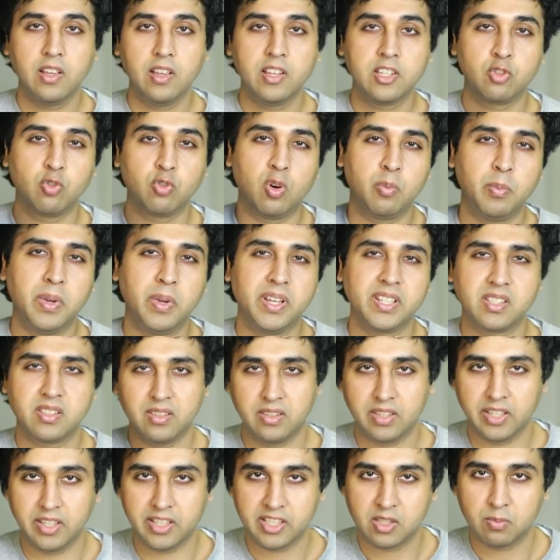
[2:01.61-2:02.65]
So what makes
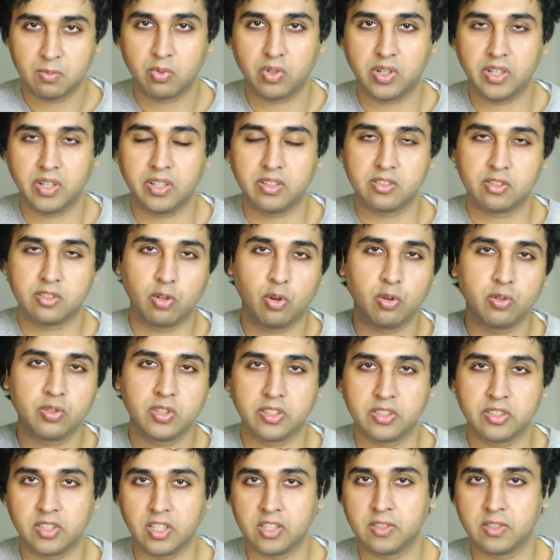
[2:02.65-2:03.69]
this brand so
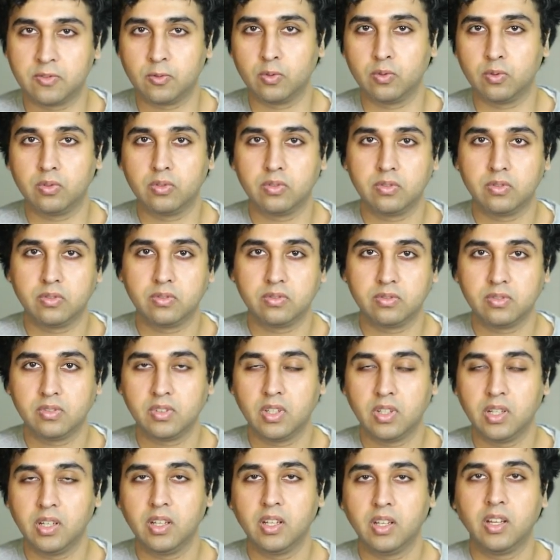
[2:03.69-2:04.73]
successful?
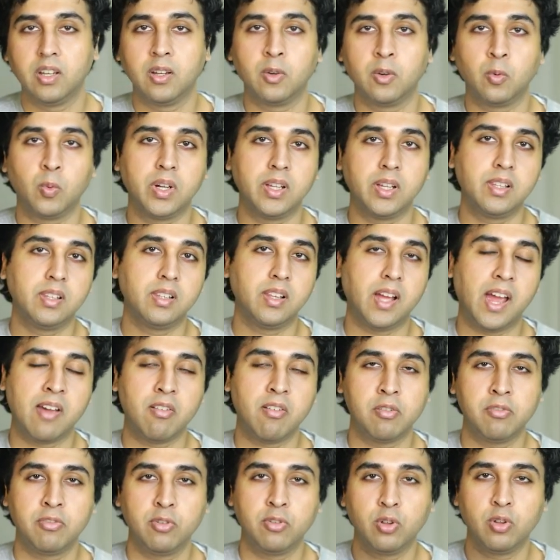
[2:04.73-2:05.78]
Well, I
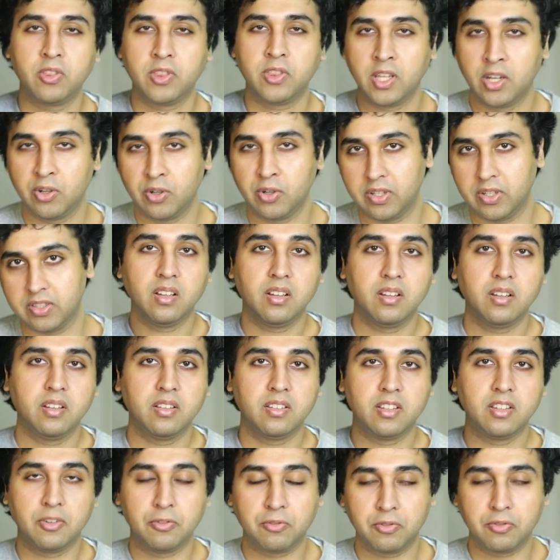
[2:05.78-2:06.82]
have a few theories.
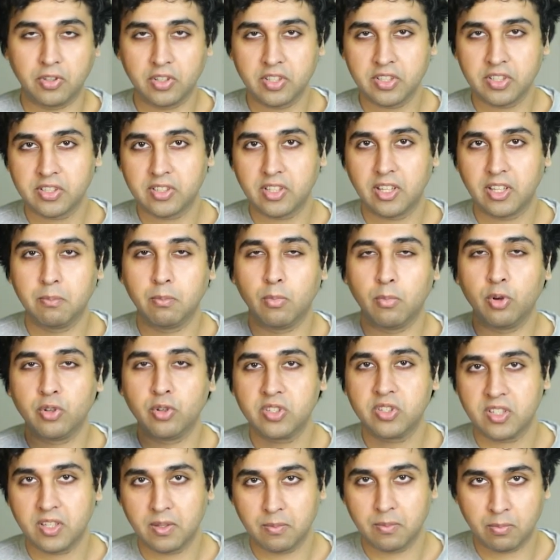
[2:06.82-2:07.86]
The first and
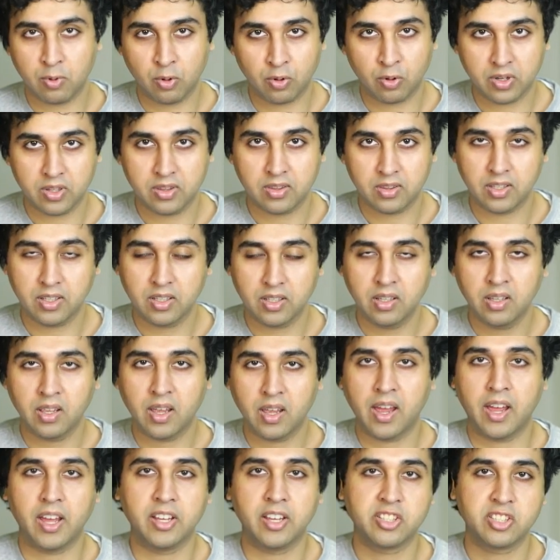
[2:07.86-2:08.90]
most important thing
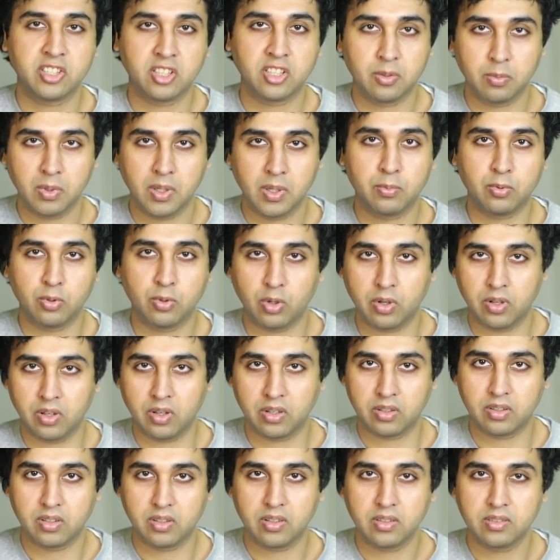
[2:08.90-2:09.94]
has to be
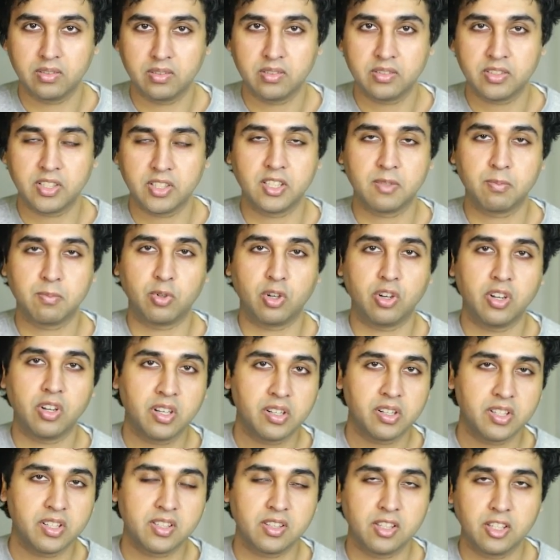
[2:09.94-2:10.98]
product. Since
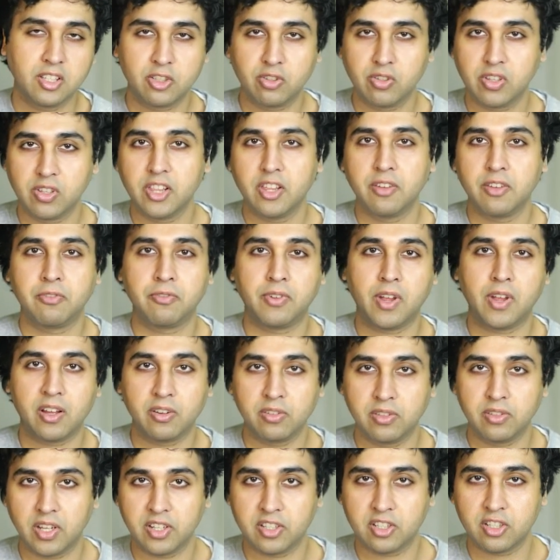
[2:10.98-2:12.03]
product is literally the
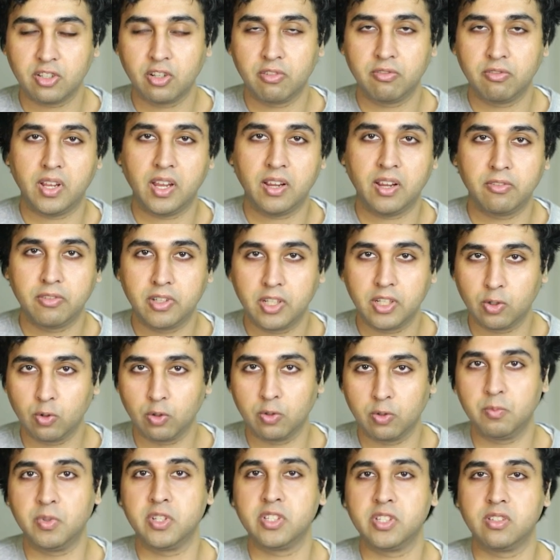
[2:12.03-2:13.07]
foundation of every
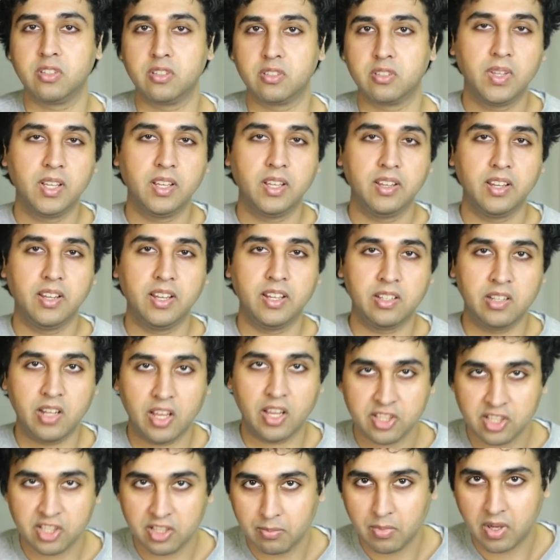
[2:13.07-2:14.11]
good business. It
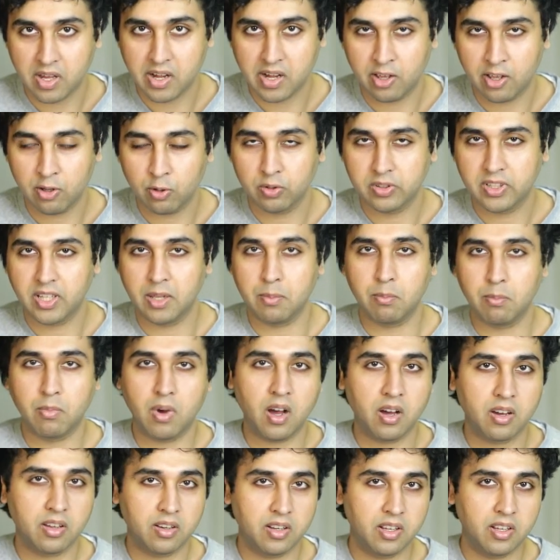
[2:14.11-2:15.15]
doesn't matter how good their
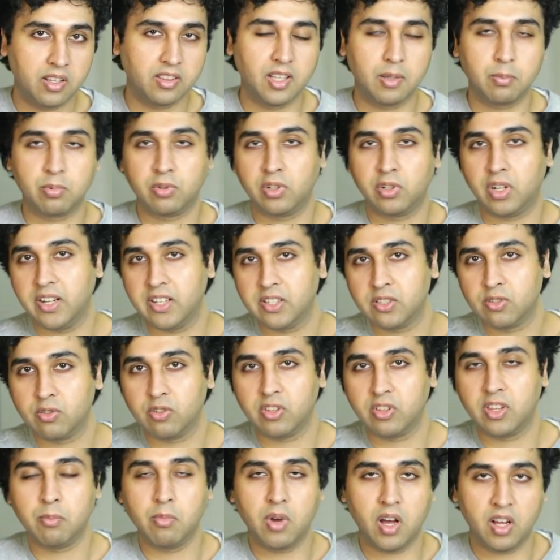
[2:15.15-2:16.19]
marketing, their price, or
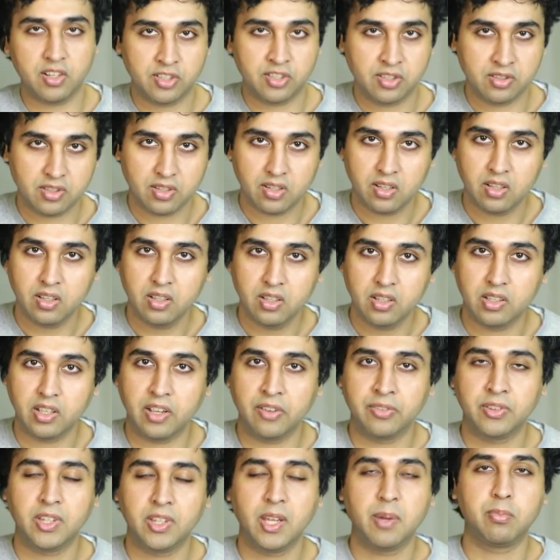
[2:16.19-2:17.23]
their margins are.
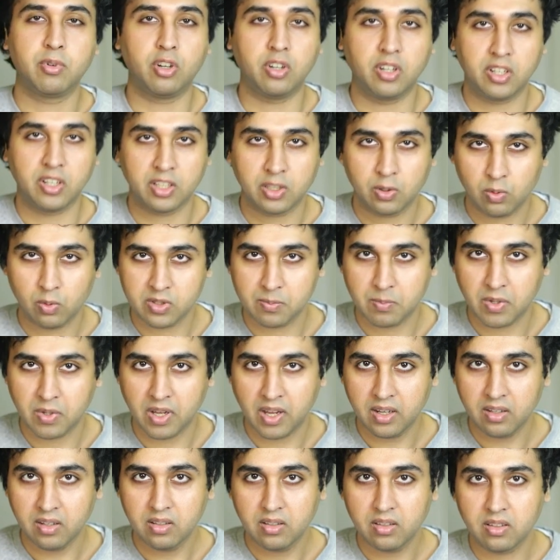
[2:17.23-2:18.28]
If their product was
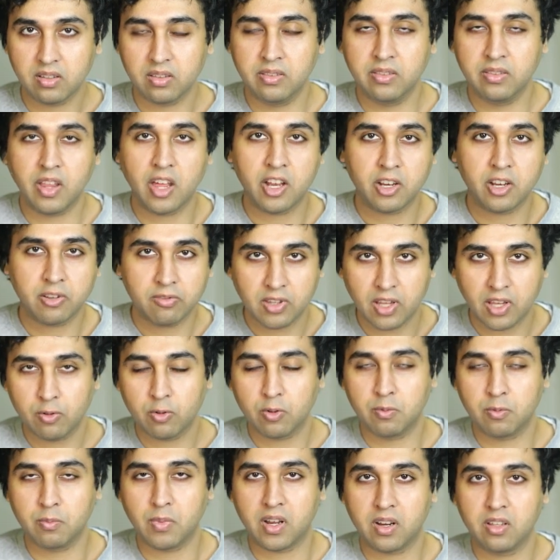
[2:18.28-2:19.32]
bad, none of that would
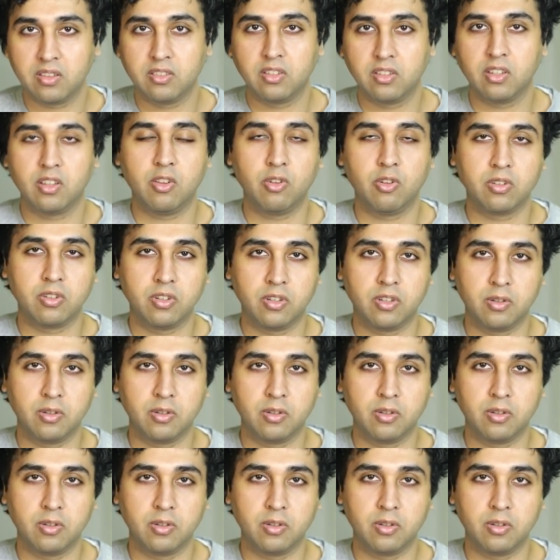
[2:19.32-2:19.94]
matter in the long term.